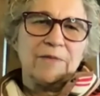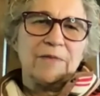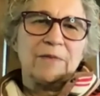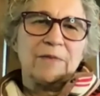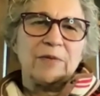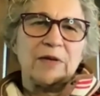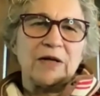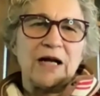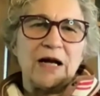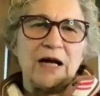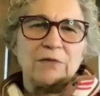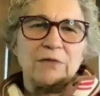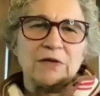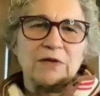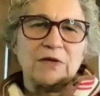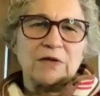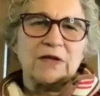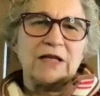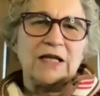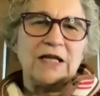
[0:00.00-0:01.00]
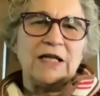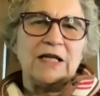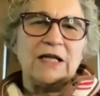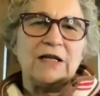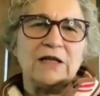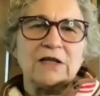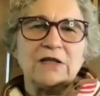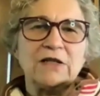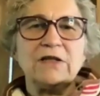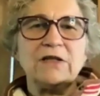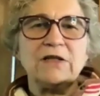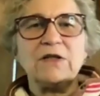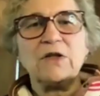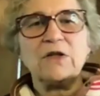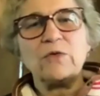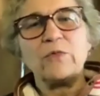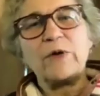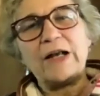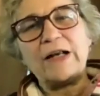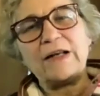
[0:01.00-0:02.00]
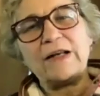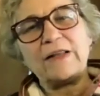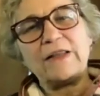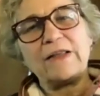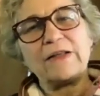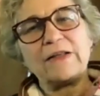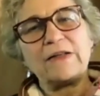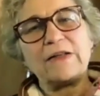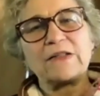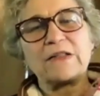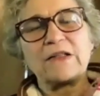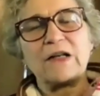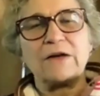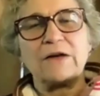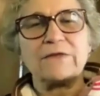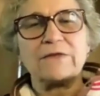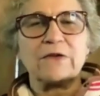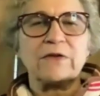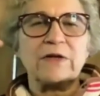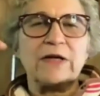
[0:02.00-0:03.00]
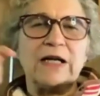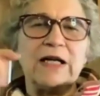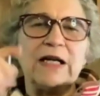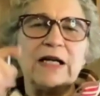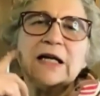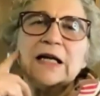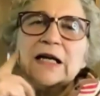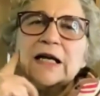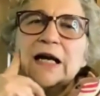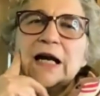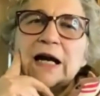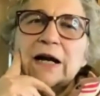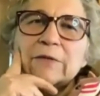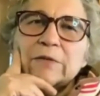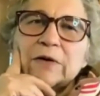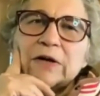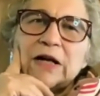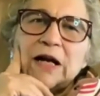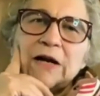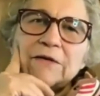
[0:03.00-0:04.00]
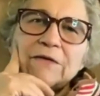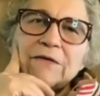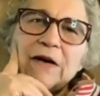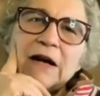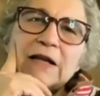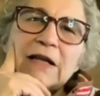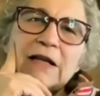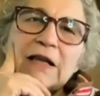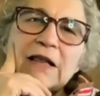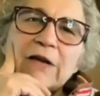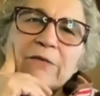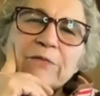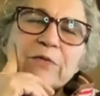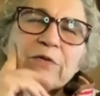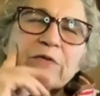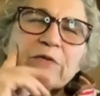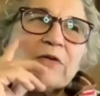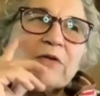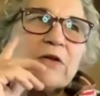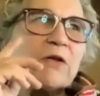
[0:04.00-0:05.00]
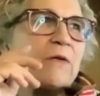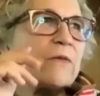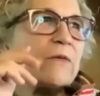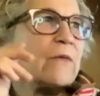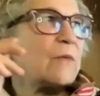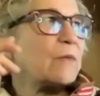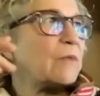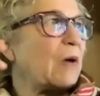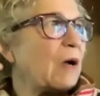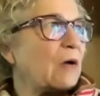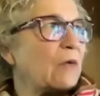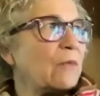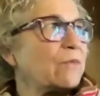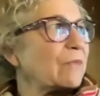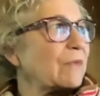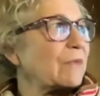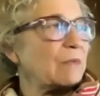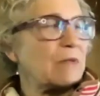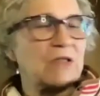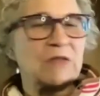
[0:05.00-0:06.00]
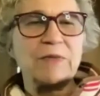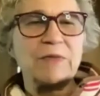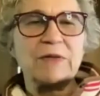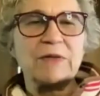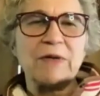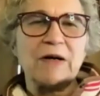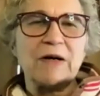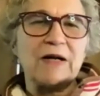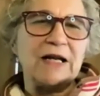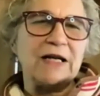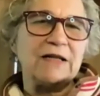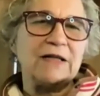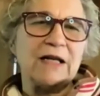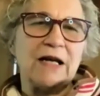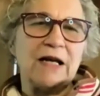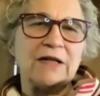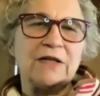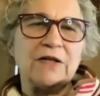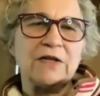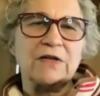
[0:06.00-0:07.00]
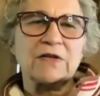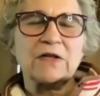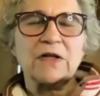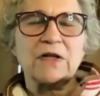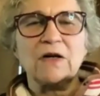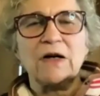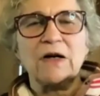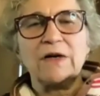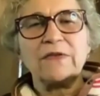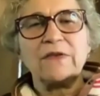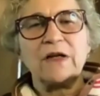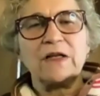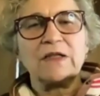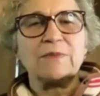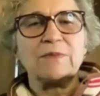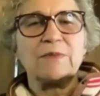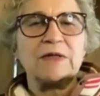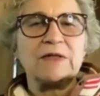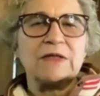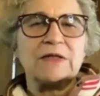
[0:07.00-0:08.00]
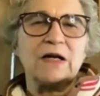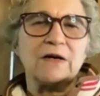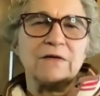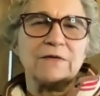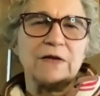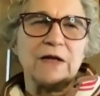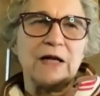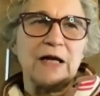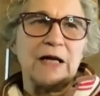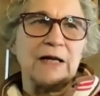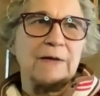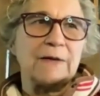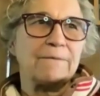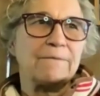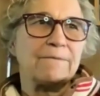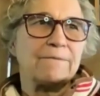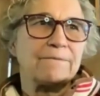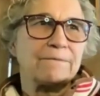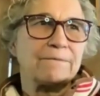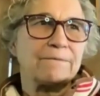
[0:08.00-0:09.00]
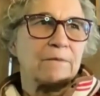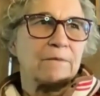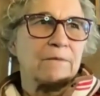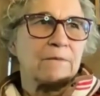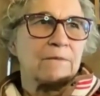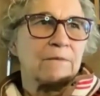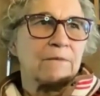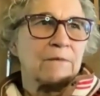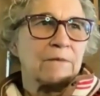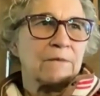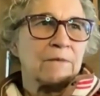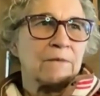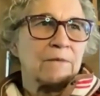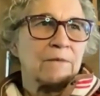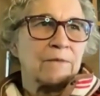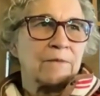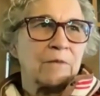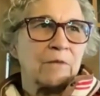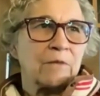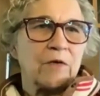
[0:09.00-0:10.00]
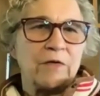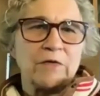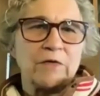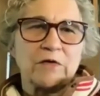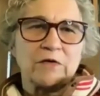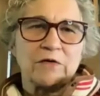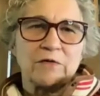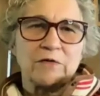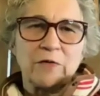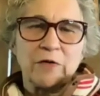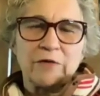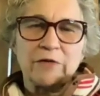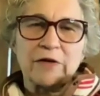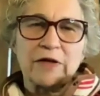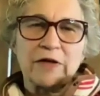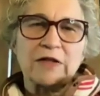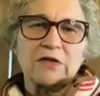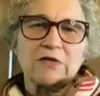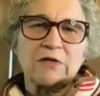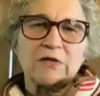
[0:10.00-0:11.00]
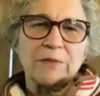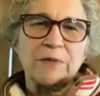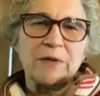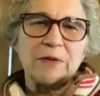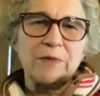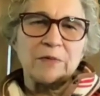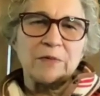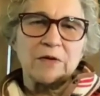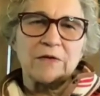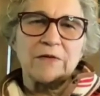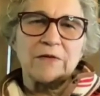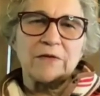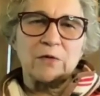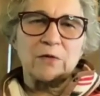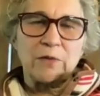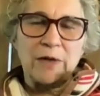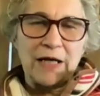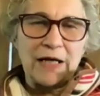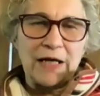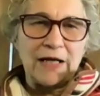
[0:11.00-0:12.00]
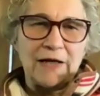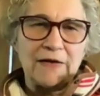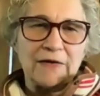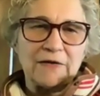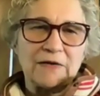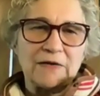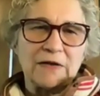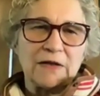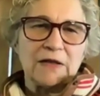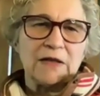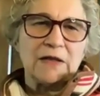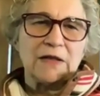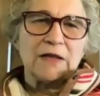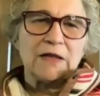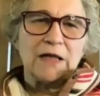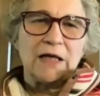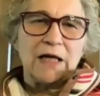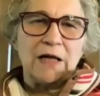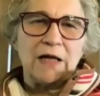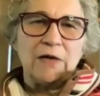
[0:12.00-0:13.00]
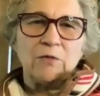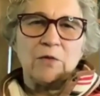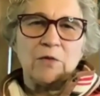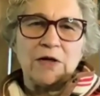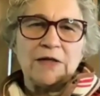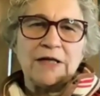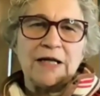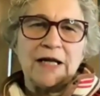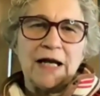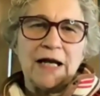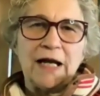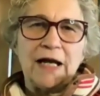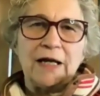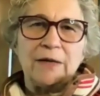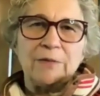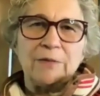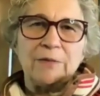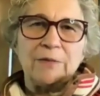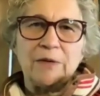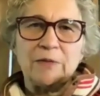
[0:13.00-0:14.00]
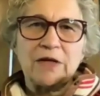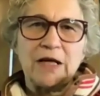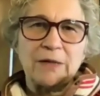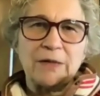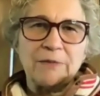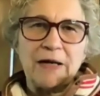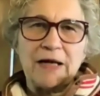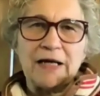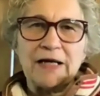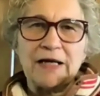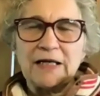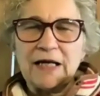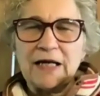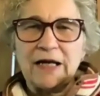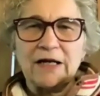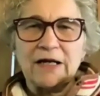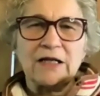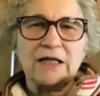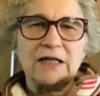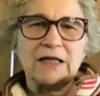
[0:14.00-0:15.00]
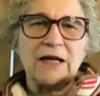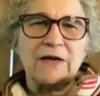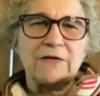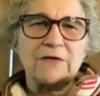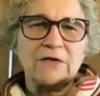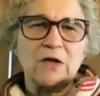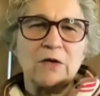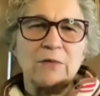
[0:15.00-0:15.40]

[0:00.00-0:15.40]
But I was leading the way to the discovery. And when I finally left Peru, about must have been about 8-9 years ago, I thought to myself, like, we've really stripped people of their ways, and one day people like Meg and I are going to have to go